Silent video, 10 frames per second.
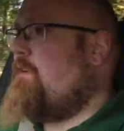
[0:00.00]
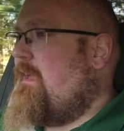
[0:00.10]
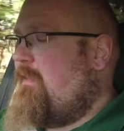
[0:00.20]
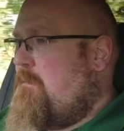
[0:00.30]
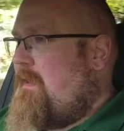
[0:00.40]
You
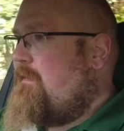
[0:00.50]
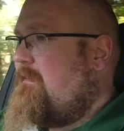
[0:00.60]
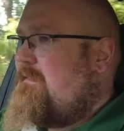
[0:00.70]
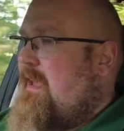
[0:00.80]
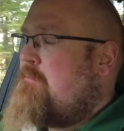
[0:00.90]
get the
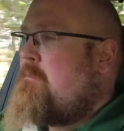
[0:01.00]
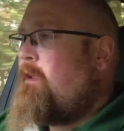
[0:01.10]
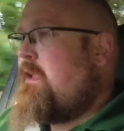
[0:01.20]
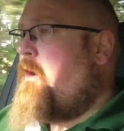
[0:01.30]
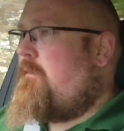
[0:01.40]
ability to get
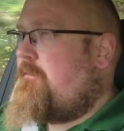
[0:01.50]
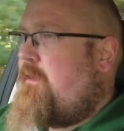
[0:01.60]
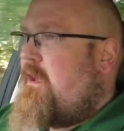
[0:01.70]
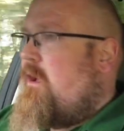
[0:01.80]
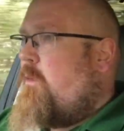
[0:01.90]
money off
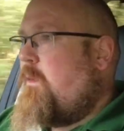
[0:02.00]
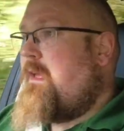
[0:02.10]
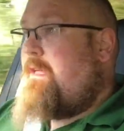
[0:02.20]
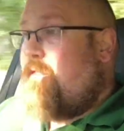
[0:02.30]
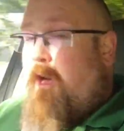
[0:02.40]

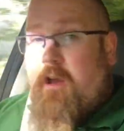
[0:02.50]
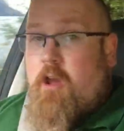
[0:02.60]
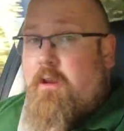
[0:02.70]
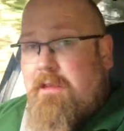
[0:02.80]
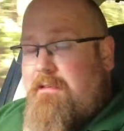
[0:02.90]
with
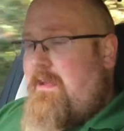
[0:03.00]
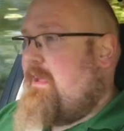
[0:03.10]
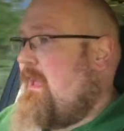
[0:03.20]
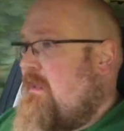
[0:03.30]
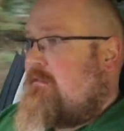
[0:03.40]

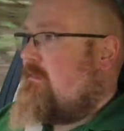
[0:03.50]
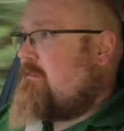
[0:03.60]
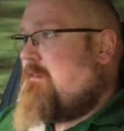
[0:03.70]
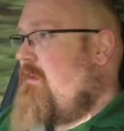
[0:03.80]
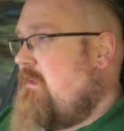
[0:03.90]
Ionity and
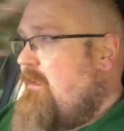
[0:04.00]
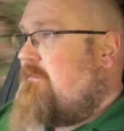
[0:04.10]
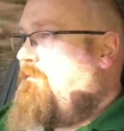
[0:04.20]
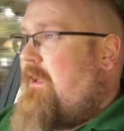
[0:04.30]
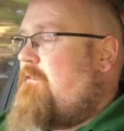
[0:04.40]

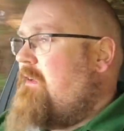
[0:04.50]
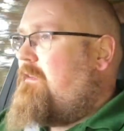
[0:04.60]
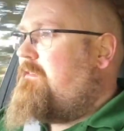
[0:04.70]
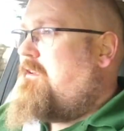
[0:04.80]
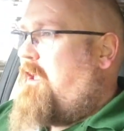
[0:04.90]

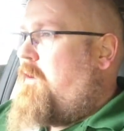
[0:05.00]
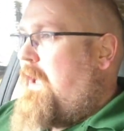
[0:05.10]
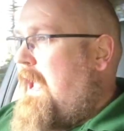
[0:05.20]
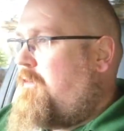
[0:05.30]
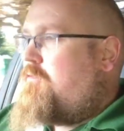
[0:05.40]
various, you know,
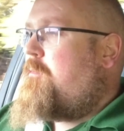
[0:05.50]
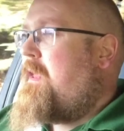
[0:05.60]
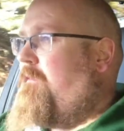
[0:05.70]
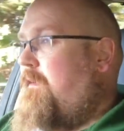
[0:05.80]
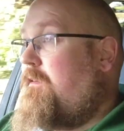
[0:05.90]
extra
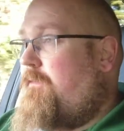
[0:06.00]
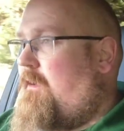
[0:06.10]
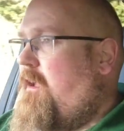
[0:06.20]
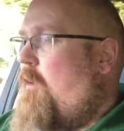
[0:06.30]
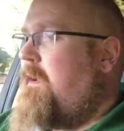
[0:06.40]
benefits for
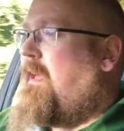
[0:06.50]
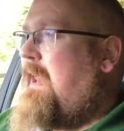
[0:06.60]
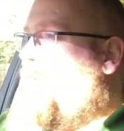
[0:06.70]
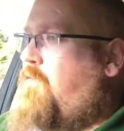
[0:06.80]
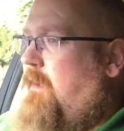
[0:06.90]
going
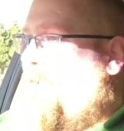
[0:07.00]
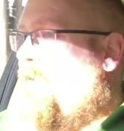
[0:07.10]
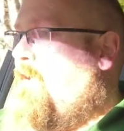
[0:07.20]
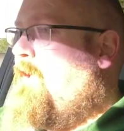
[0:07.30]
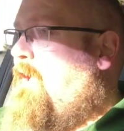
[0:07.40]
electric.
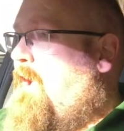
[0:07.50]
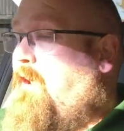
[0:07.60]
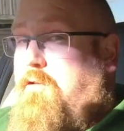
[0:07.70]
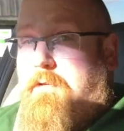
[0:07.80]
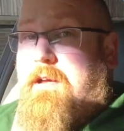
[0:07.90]
And
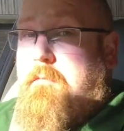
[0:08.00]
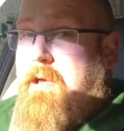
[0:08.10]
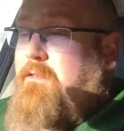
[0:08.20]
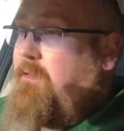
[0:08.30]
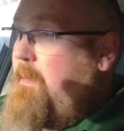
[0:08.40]
I'd
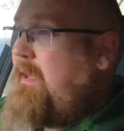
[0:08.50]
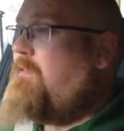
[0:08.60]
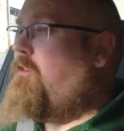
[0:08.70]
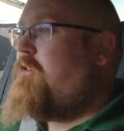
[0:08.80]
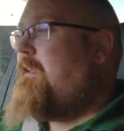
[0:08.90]
recommend
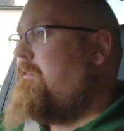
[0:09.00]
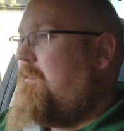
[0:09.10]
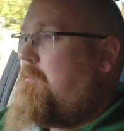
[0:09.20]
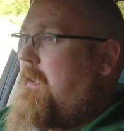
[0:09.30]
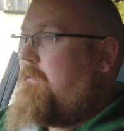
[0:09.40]
speaking to
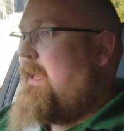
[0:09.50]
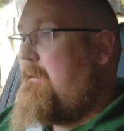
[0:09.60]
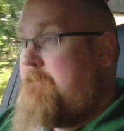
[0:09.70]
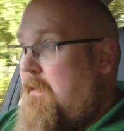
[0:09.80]
Genesis about that